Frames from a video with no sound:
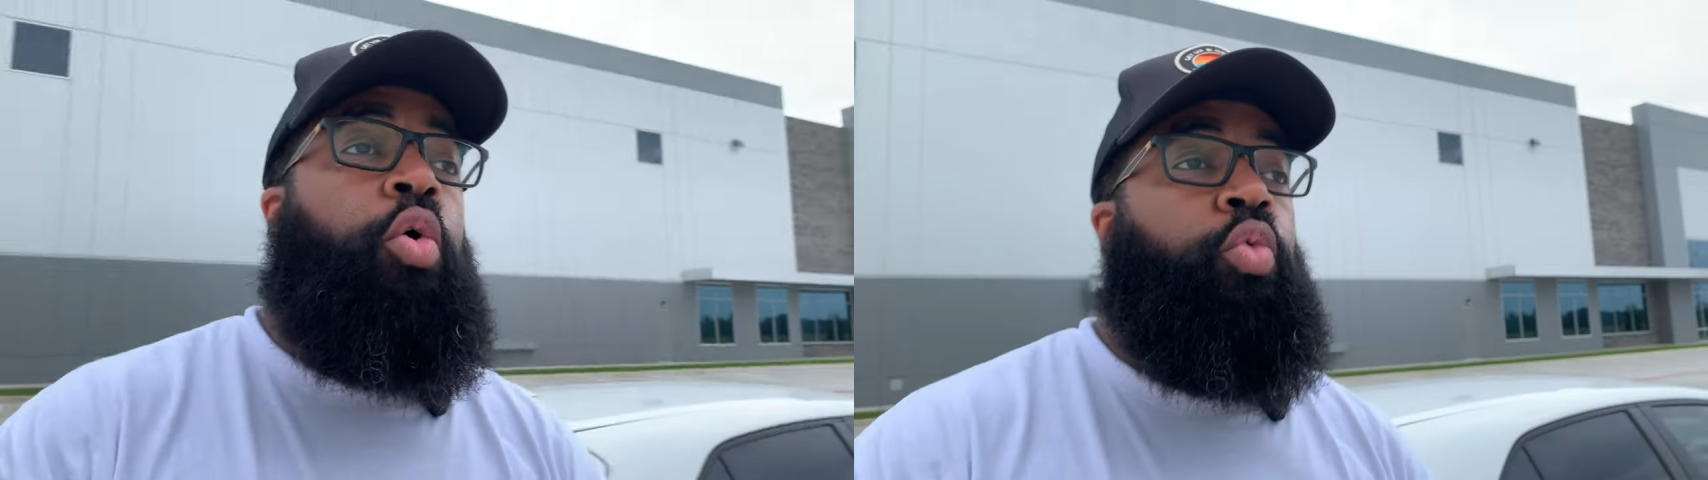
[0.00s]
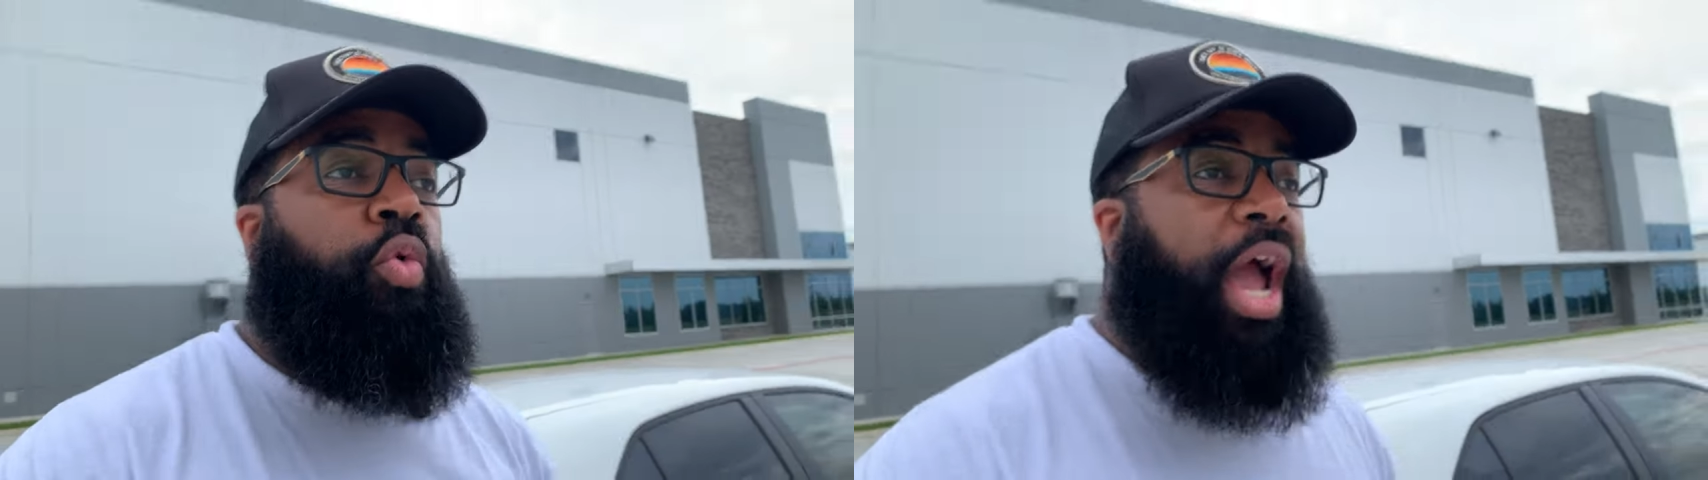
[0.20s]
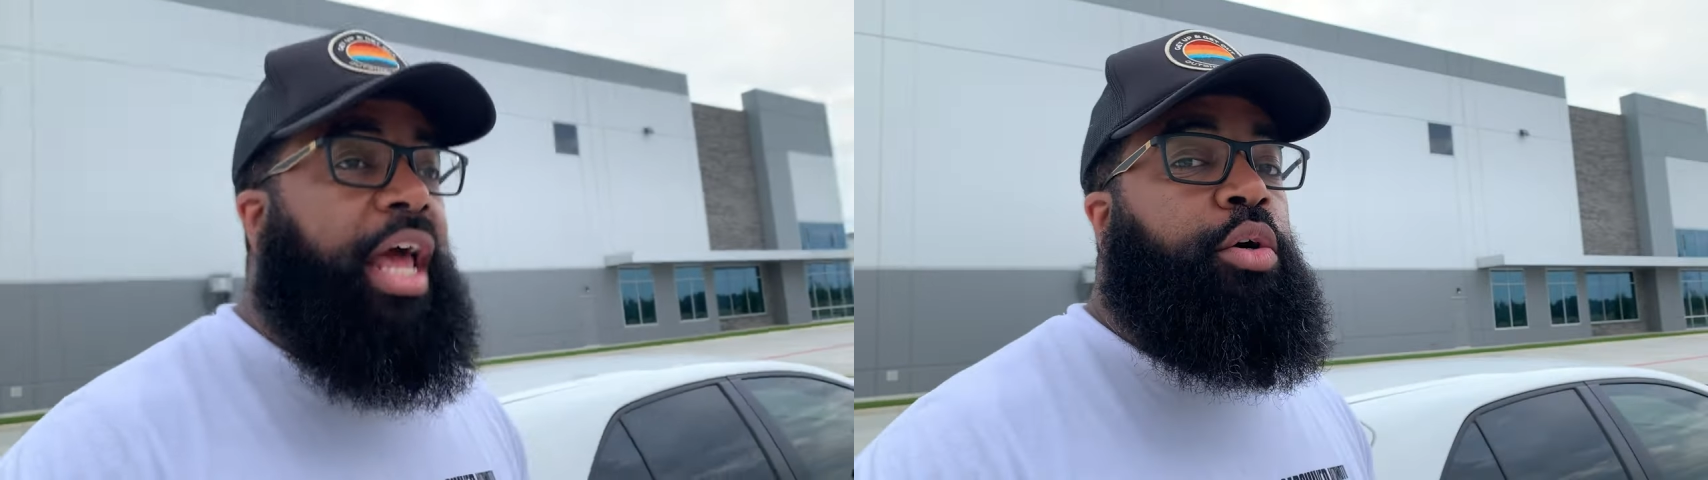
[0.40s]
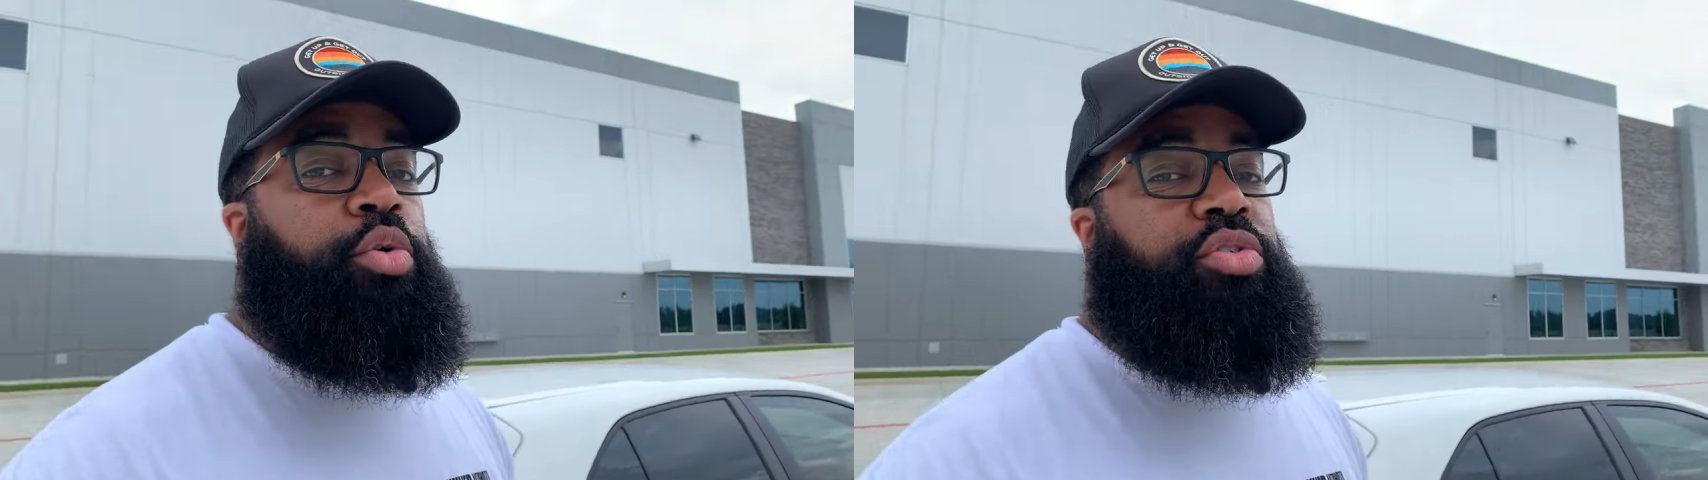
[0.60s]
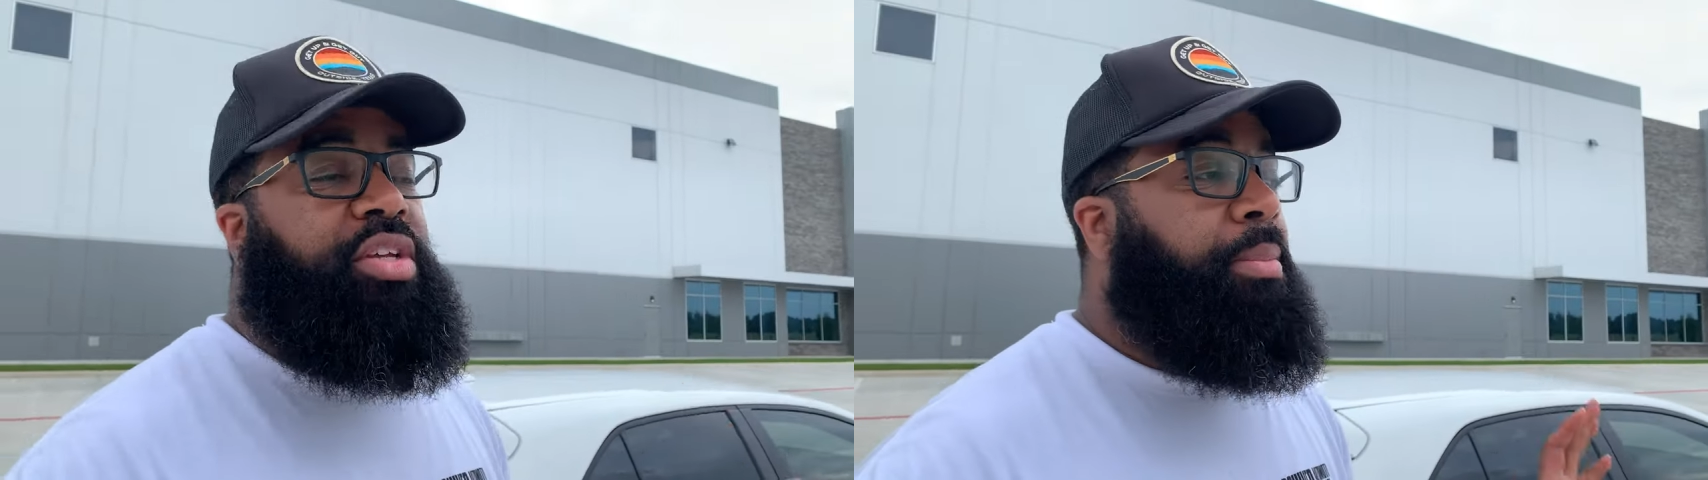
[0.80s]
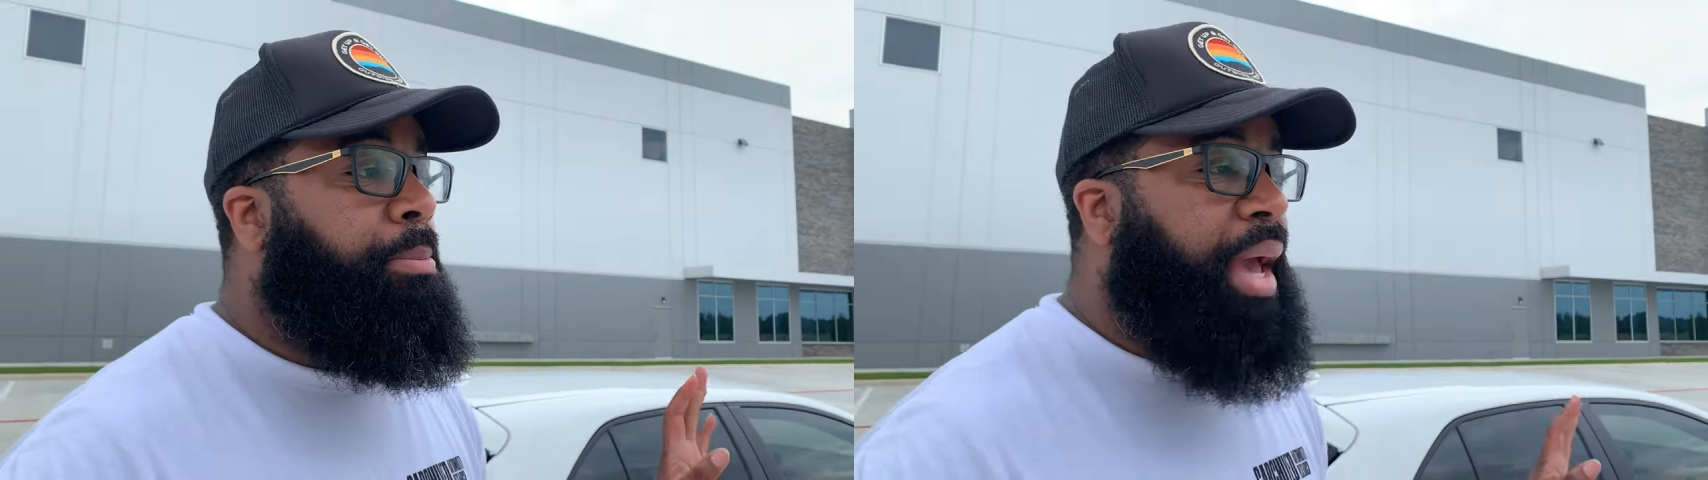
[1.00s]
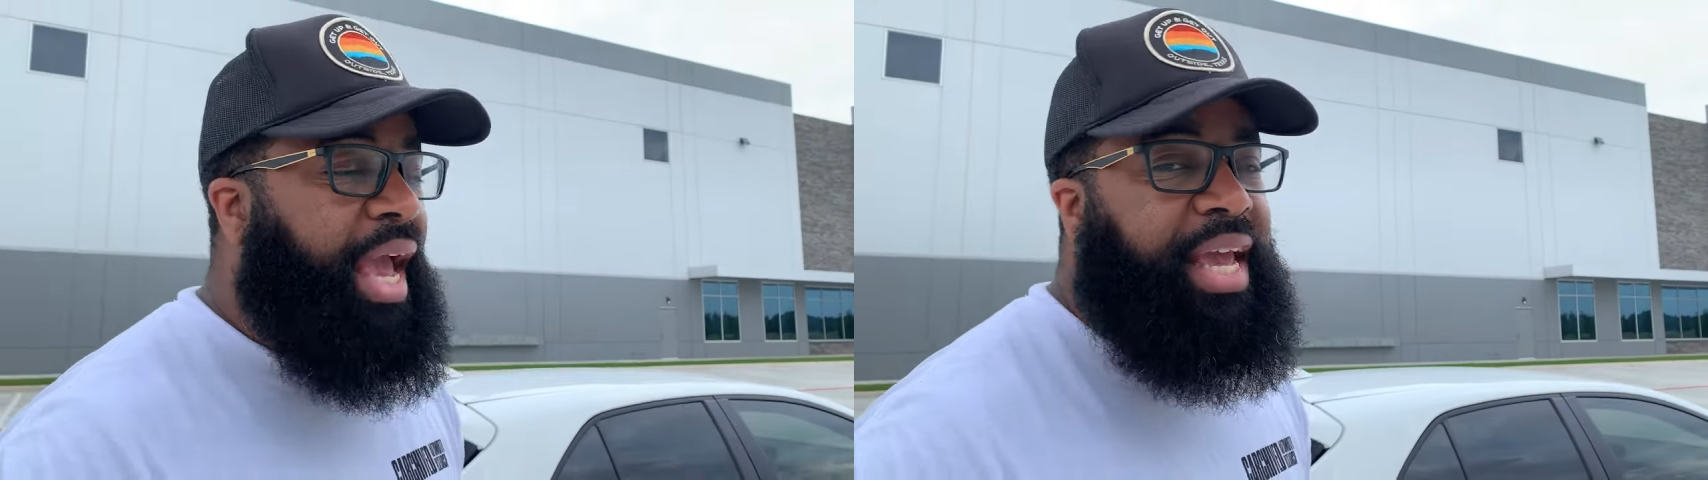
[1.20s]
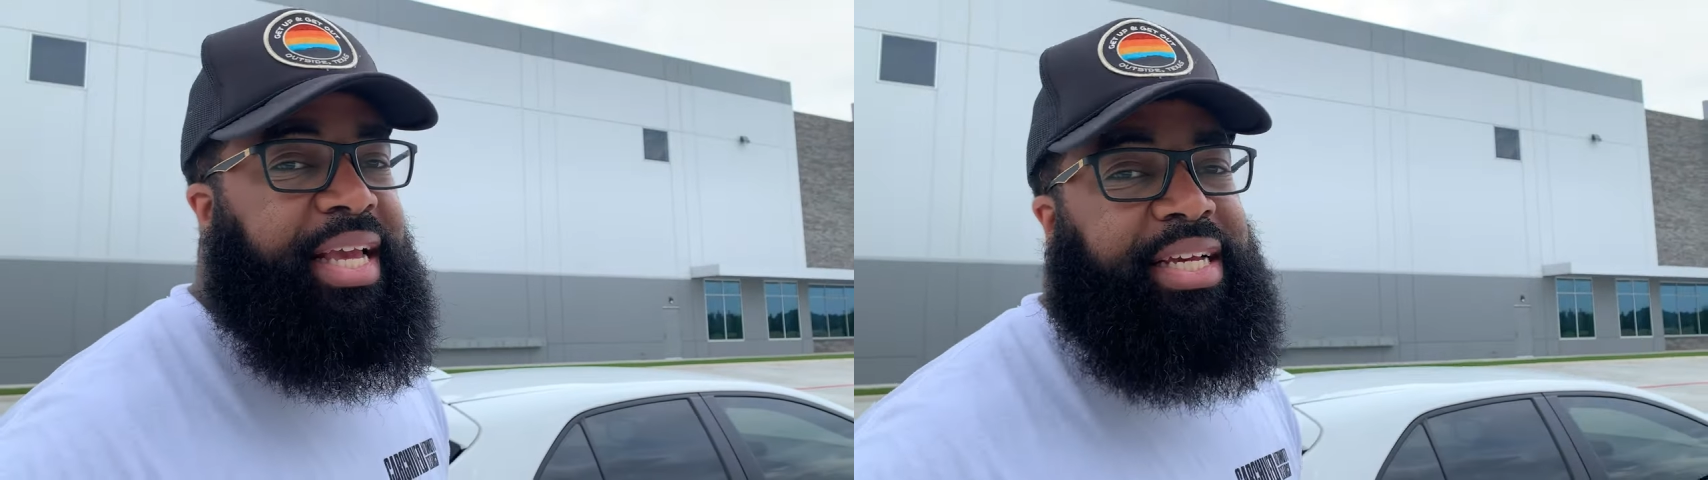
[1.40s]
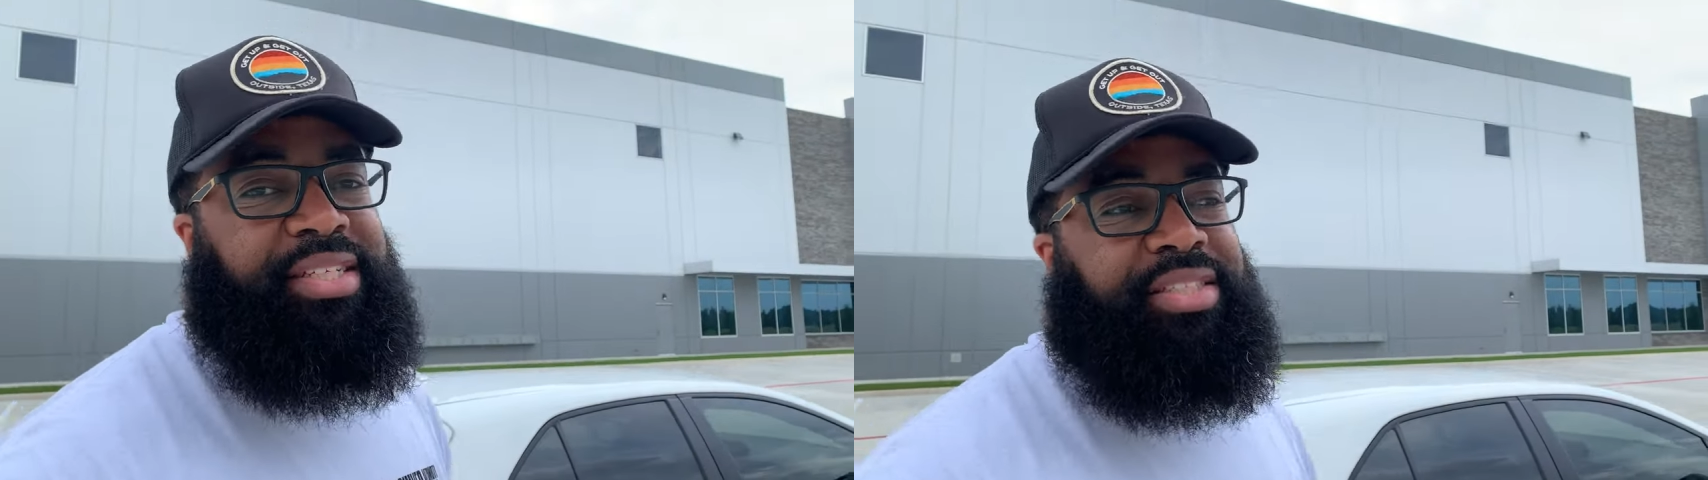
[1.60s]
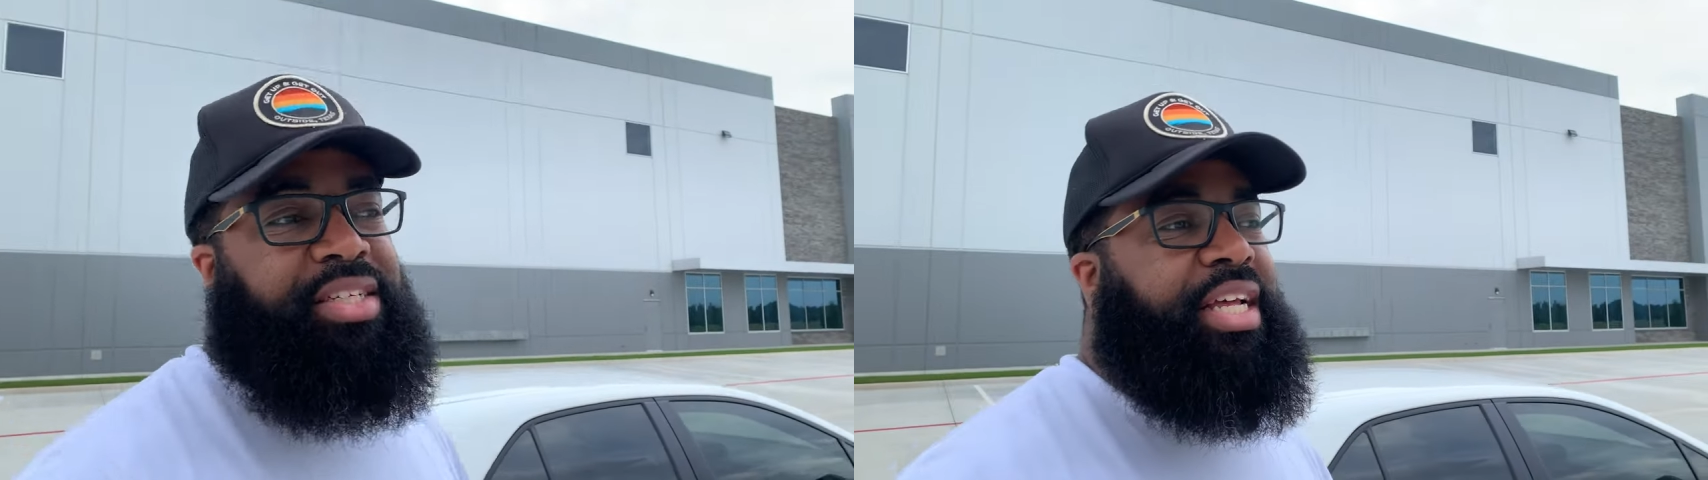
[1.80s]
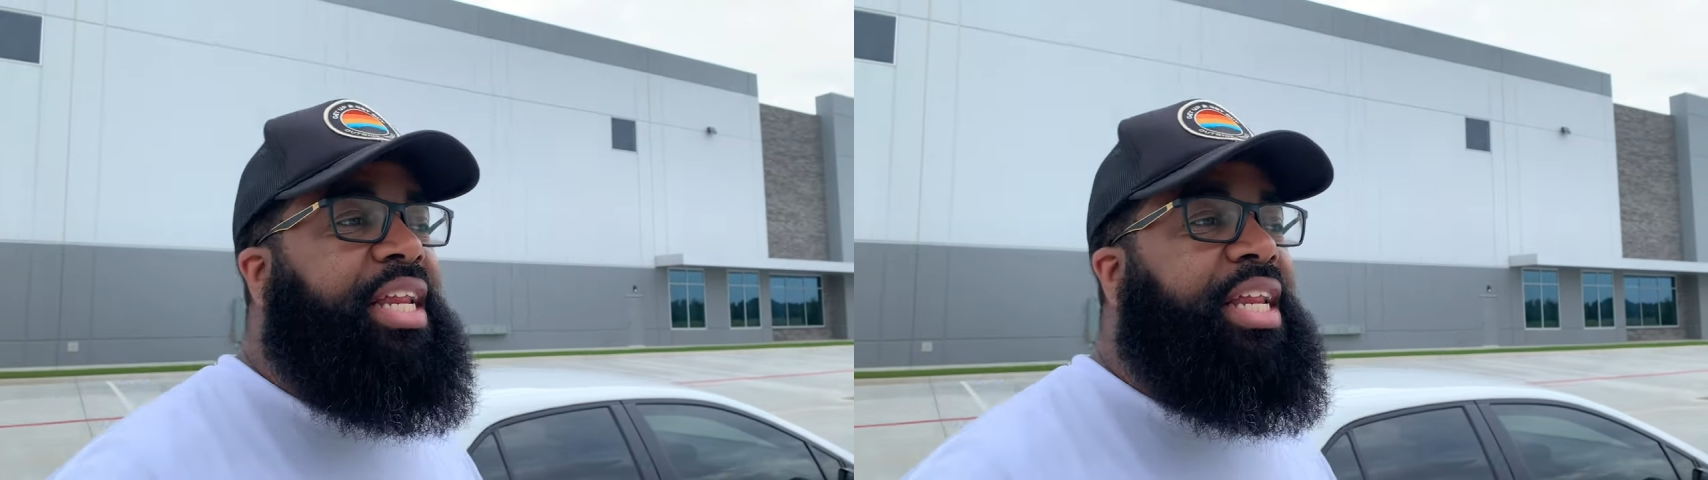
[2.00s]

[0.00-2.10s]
rattles and bangs and